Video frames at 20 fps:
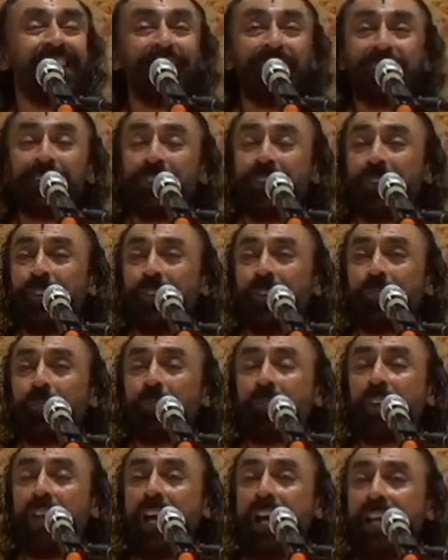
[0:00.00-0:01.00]
So
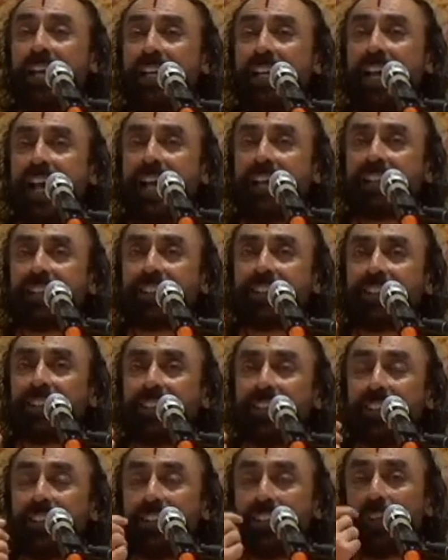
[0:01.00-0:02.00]
Brian
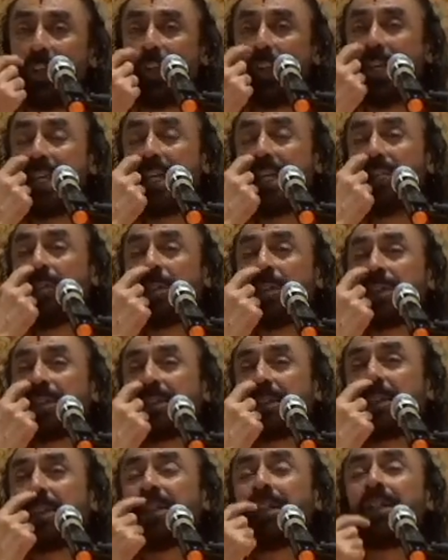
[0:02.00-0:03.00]
Acton, he
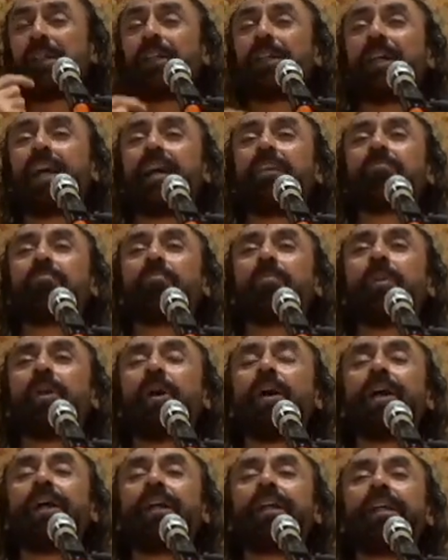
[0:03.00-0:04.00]
was an
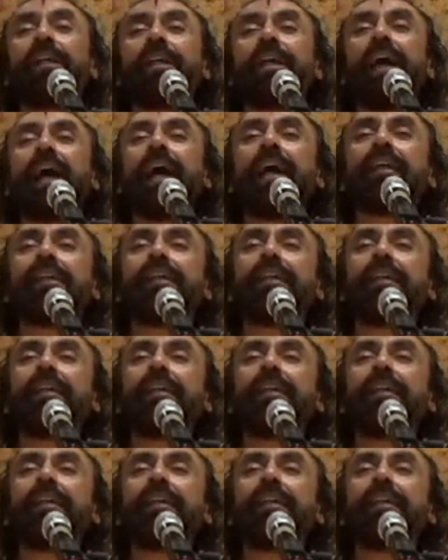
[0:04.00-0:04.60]
employee at